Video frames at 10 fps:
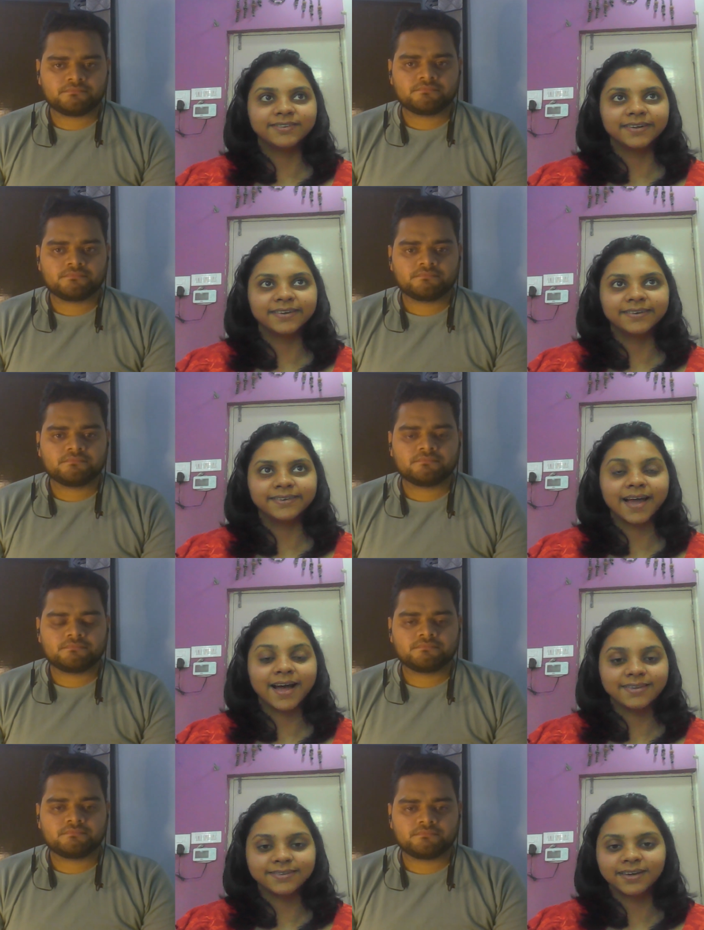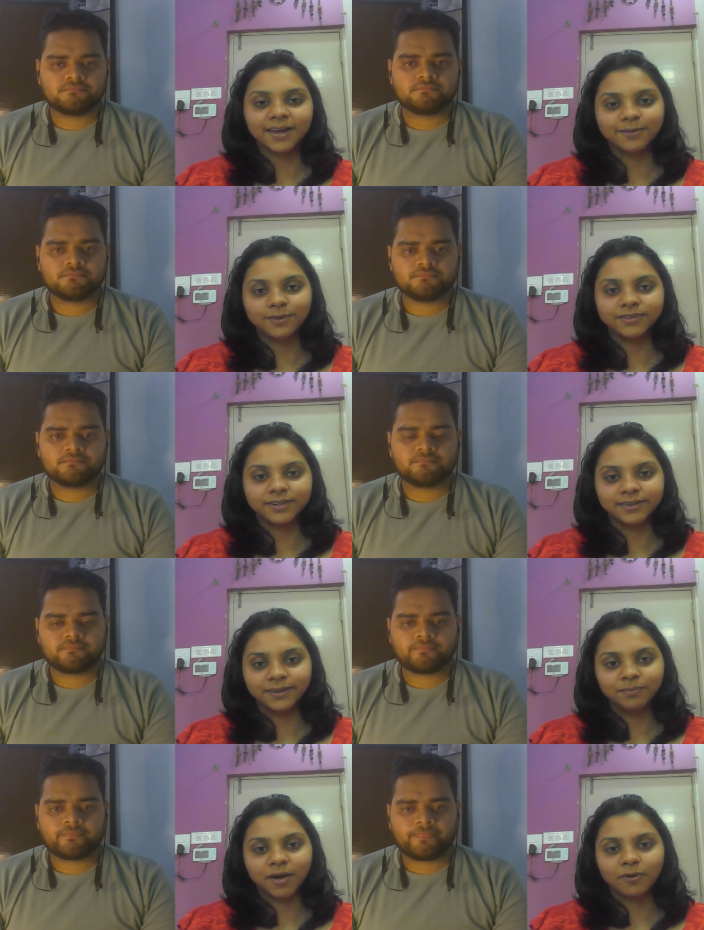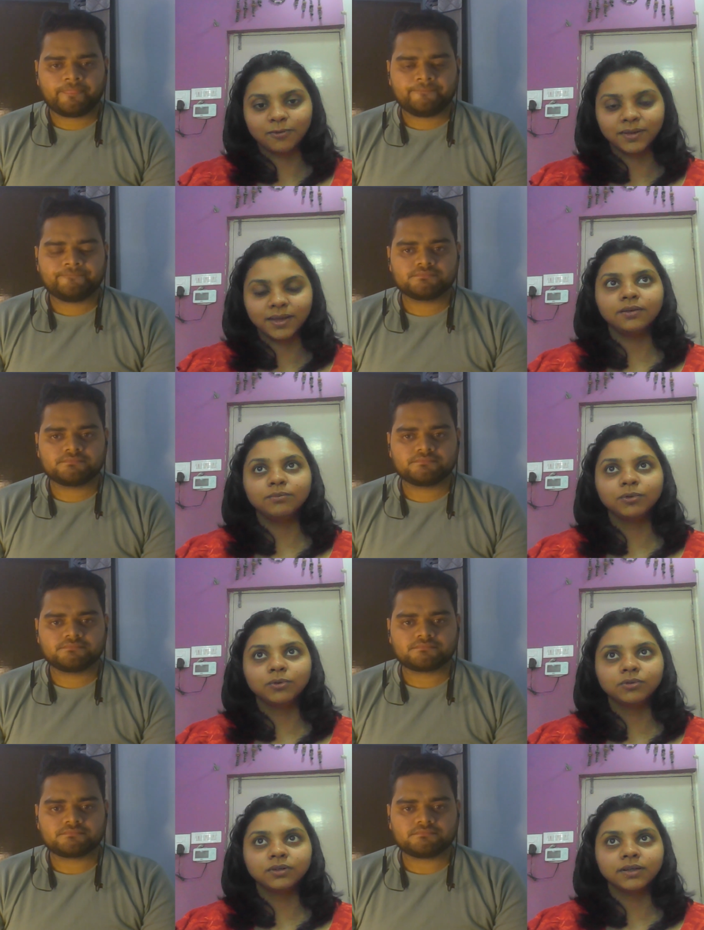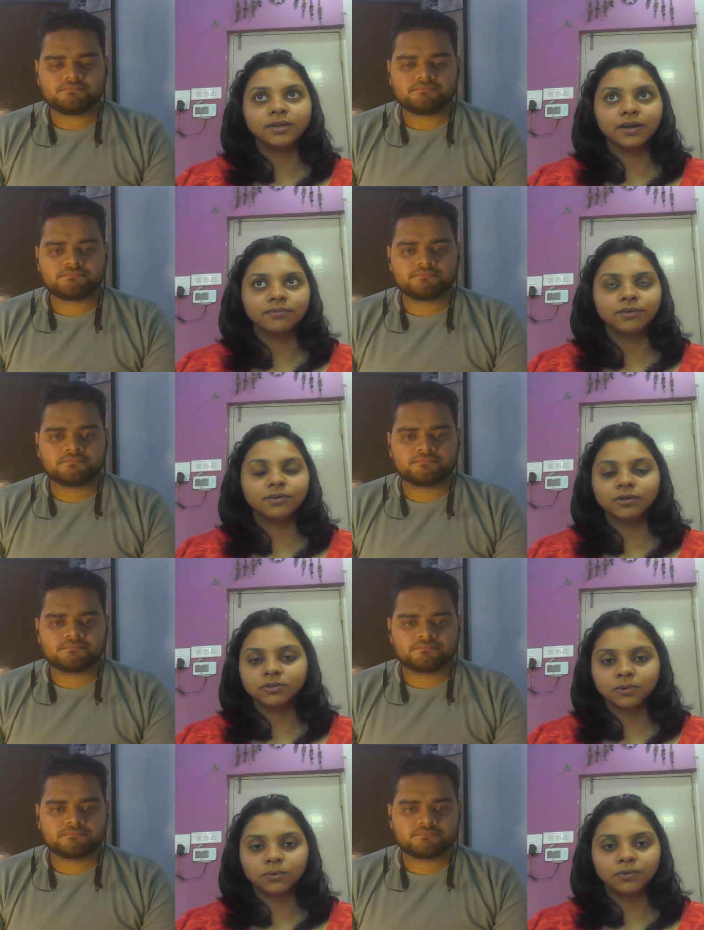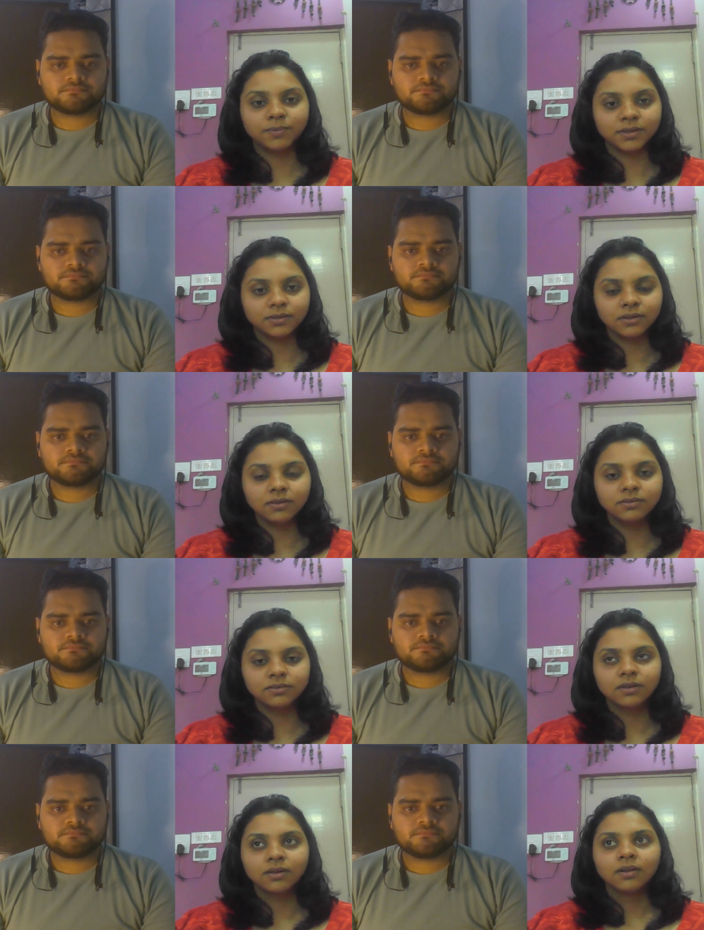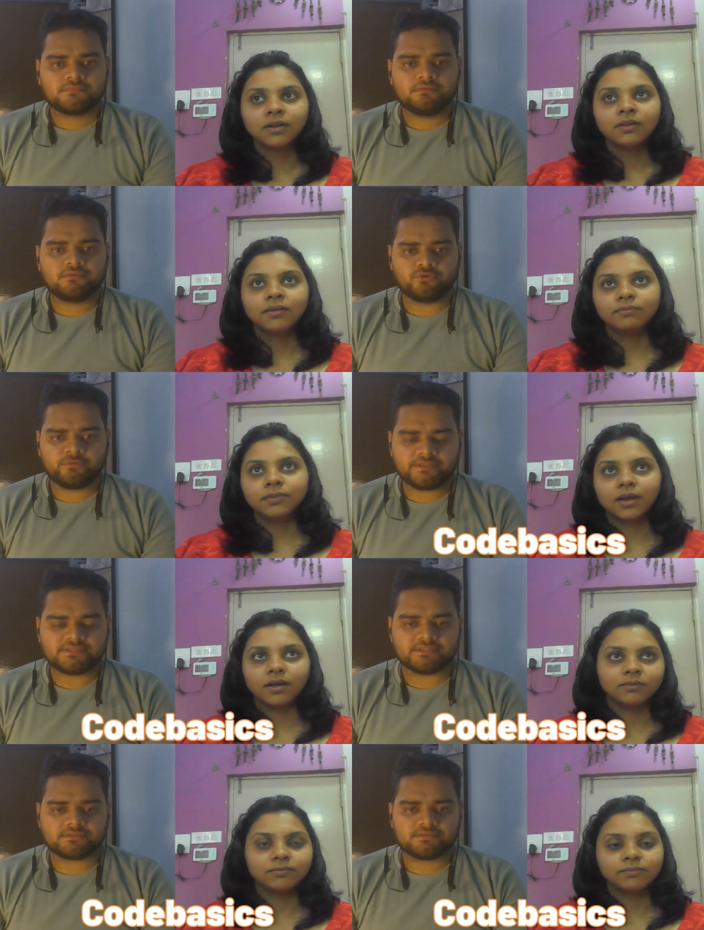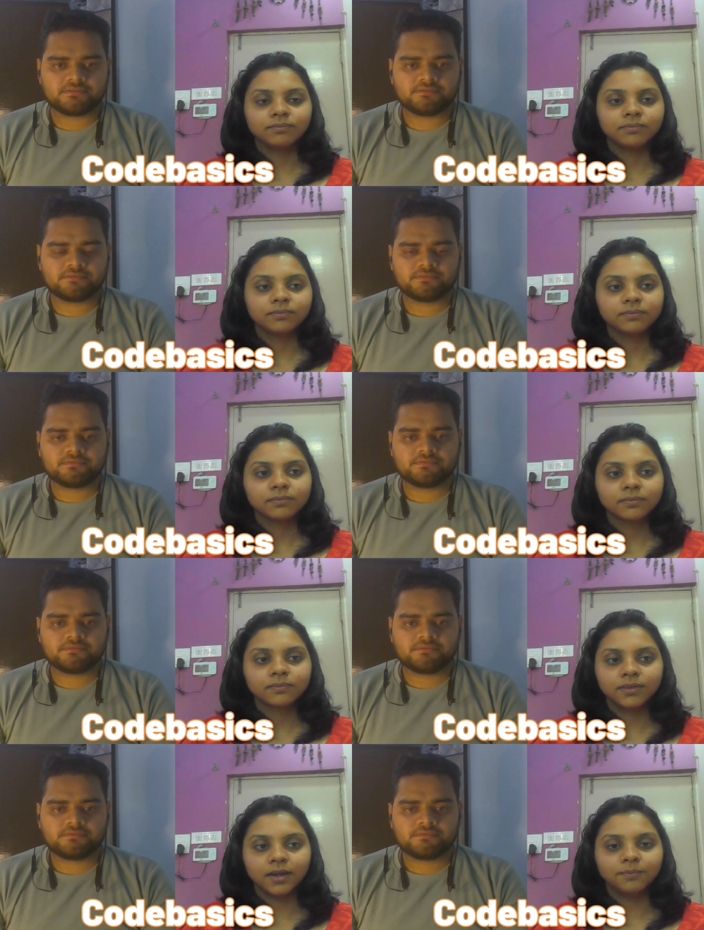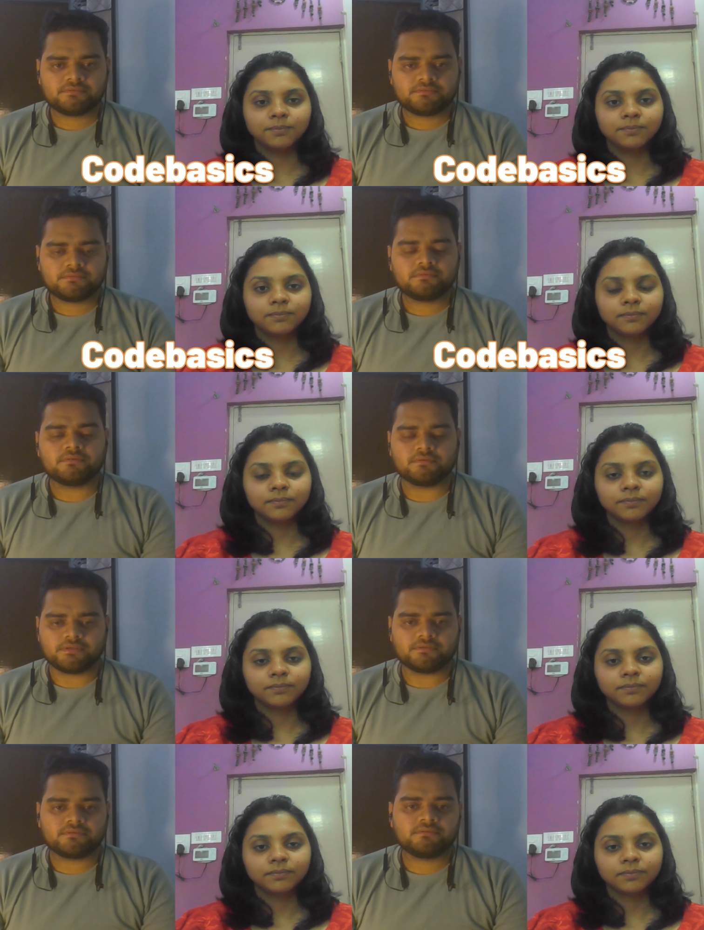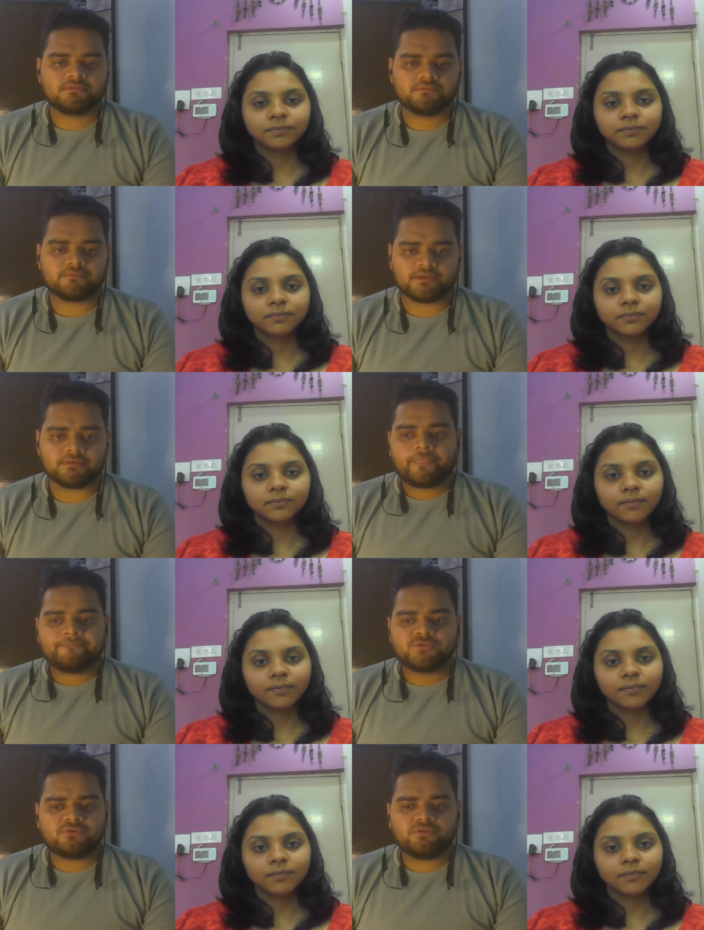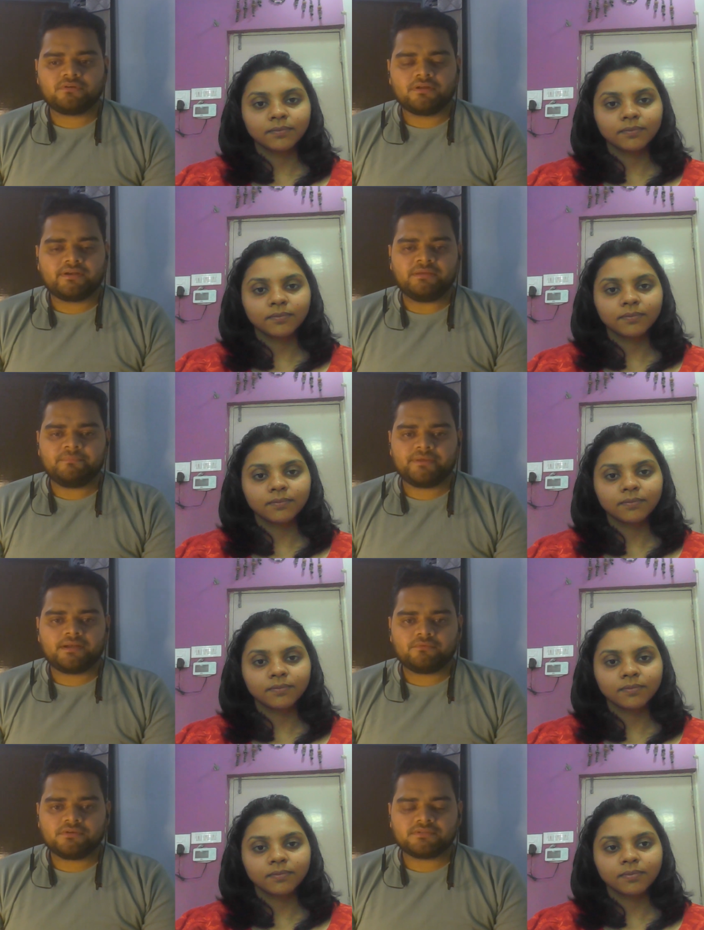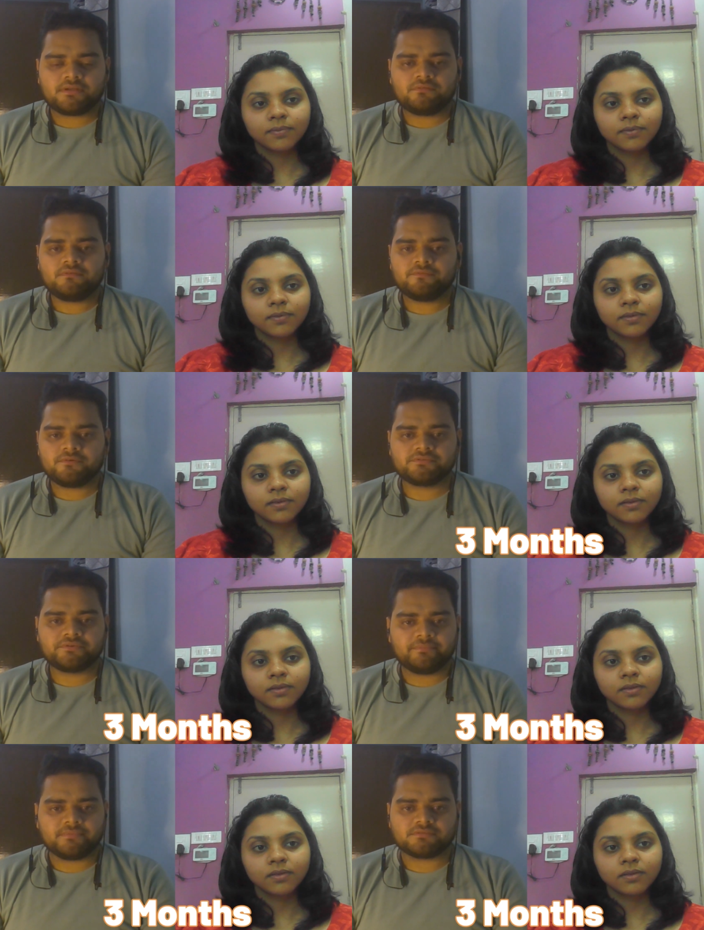Speaker 1: uh, last year I was learning Power B I. Mostly referred was Code Basics.
Speaker 2: Code Basics. Yeah. Okay, fine. So your learning period was around for three months,